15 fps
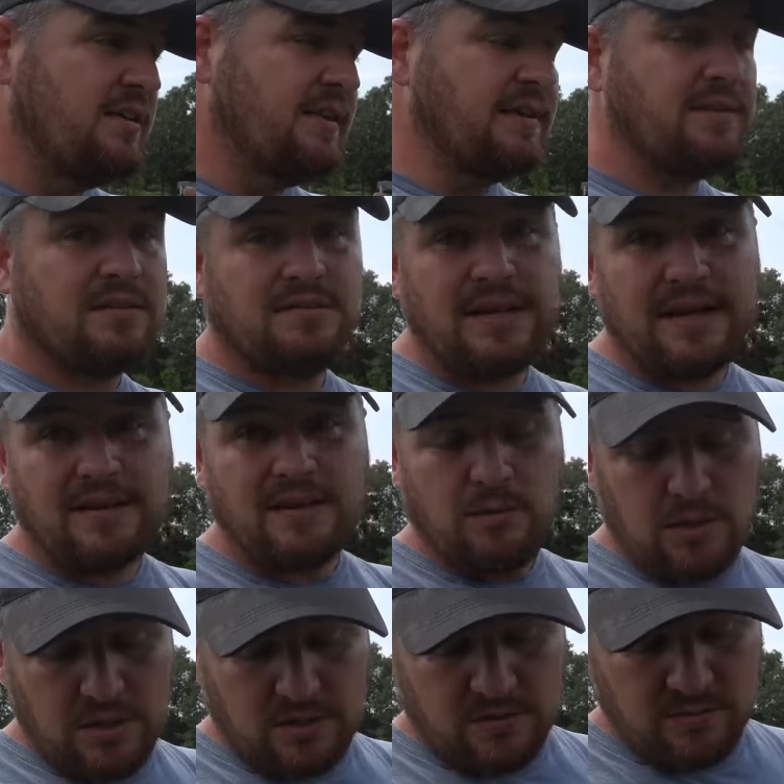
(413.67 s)
That's exactly
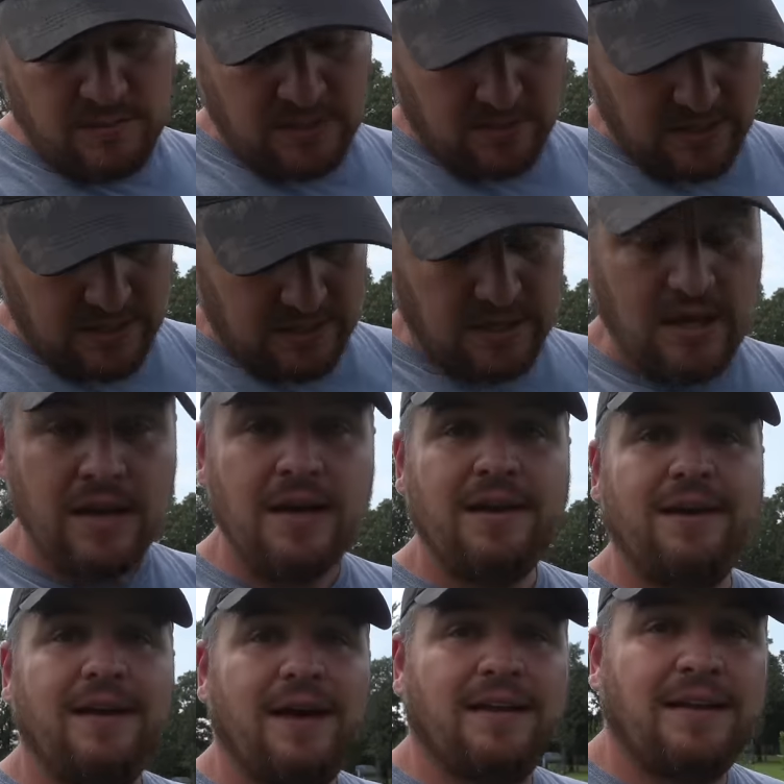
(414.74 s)
what it smelled like.
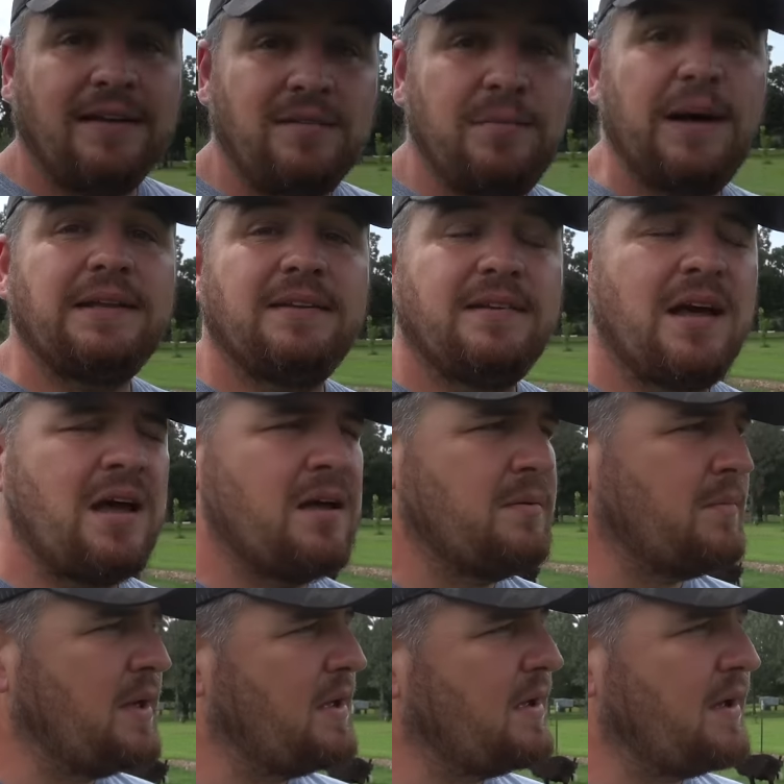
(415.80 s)
And that's about the
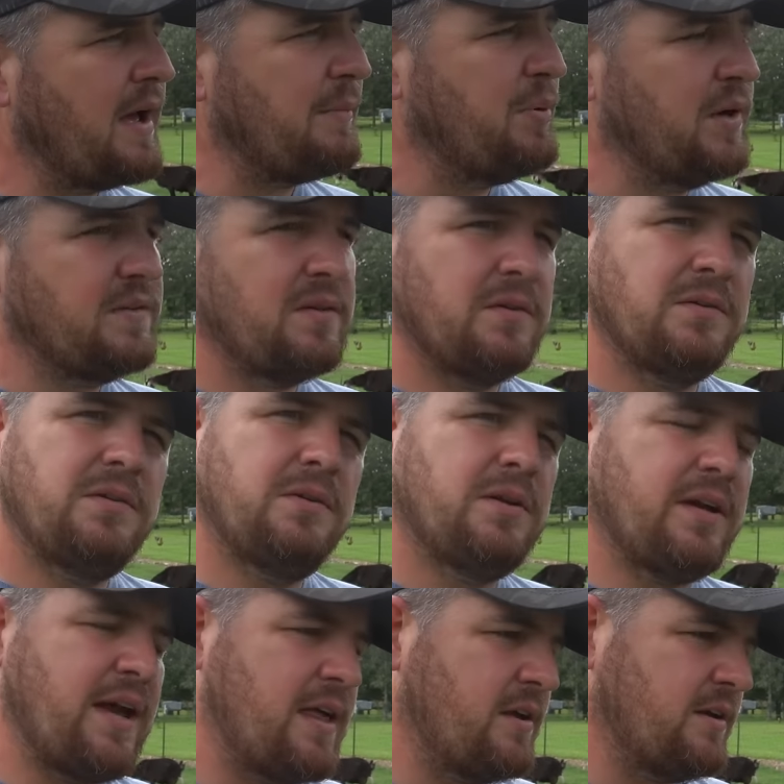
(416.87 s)
time I put two and two
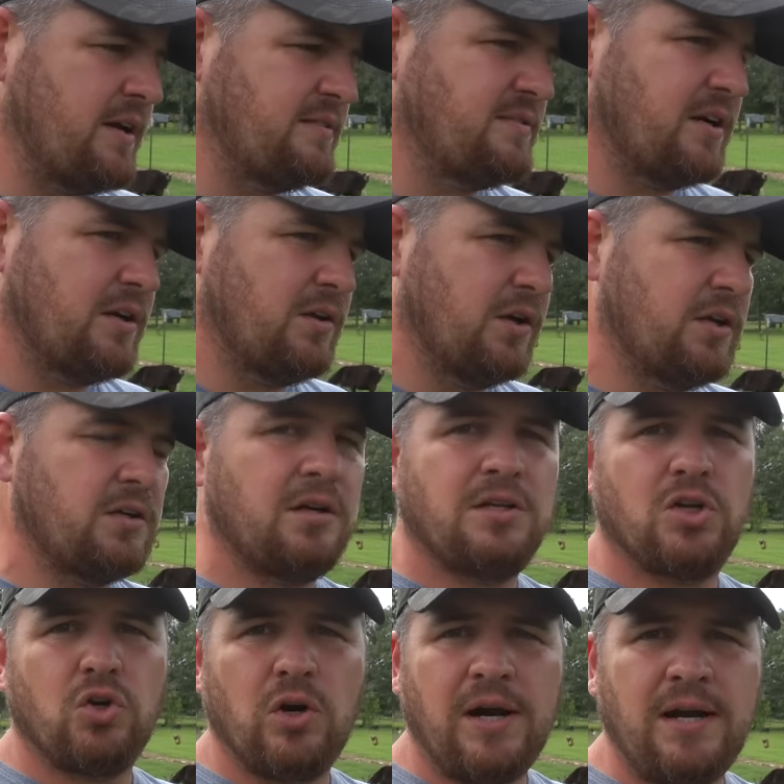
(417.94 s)
together, and I started looking on
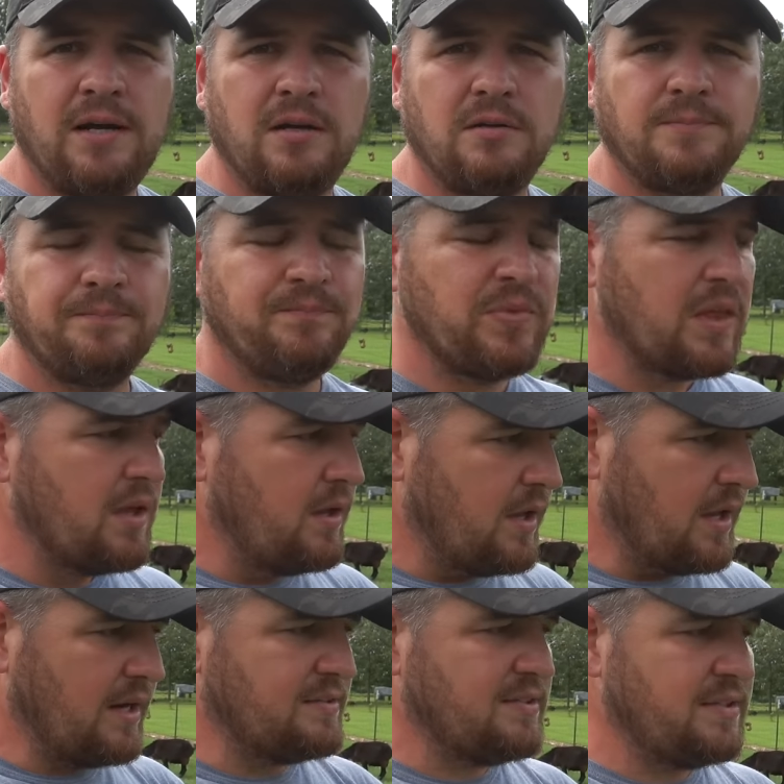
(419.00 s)
the ground,
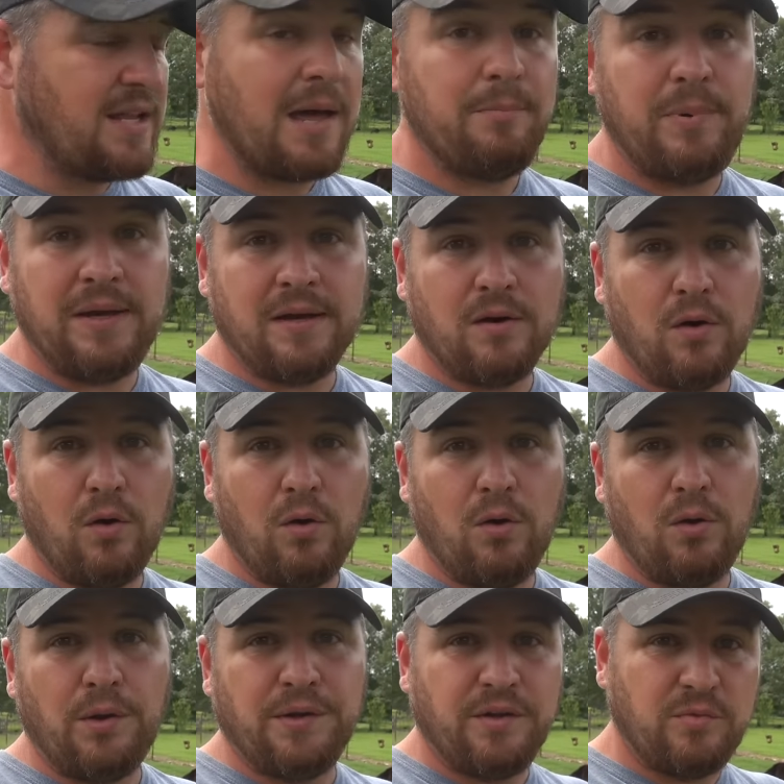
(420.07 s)
and I seen that big
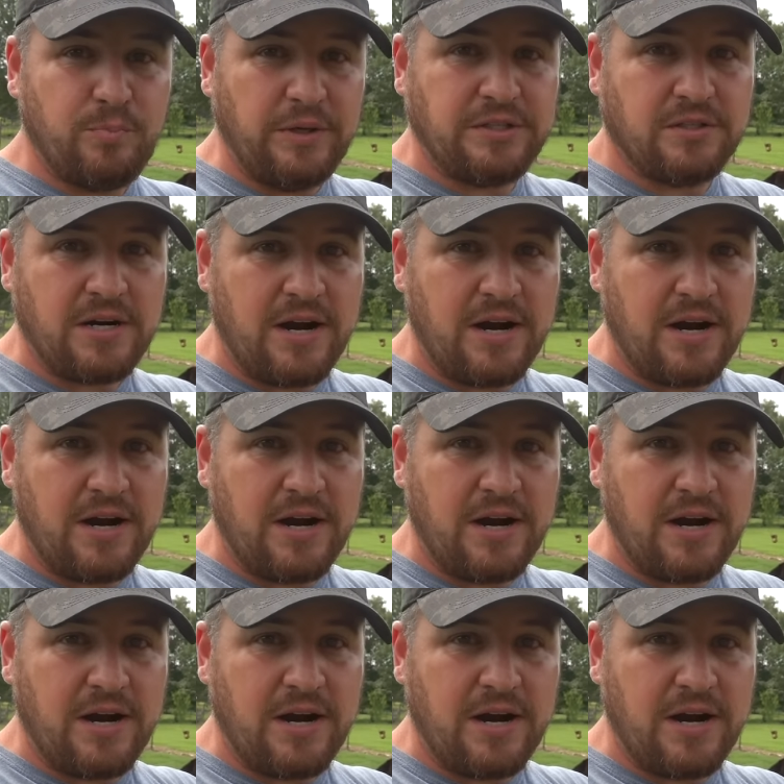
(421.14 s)
hole in this picture